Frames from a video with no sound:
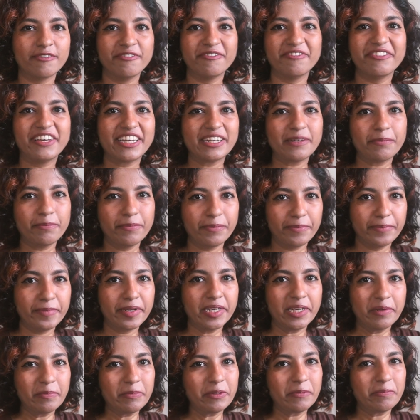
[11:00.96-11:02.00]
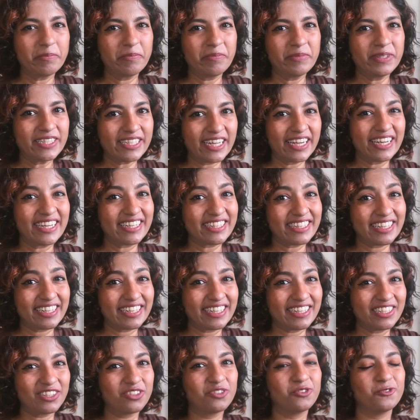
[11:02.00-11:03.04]
Very minimum styling that
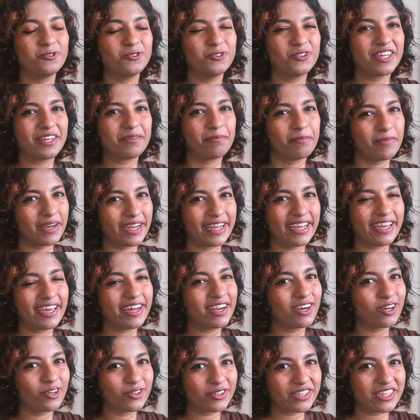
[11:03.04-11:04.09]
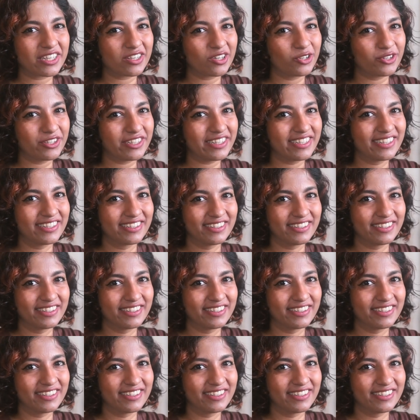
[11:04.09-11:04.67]
I do to get my hair looking good.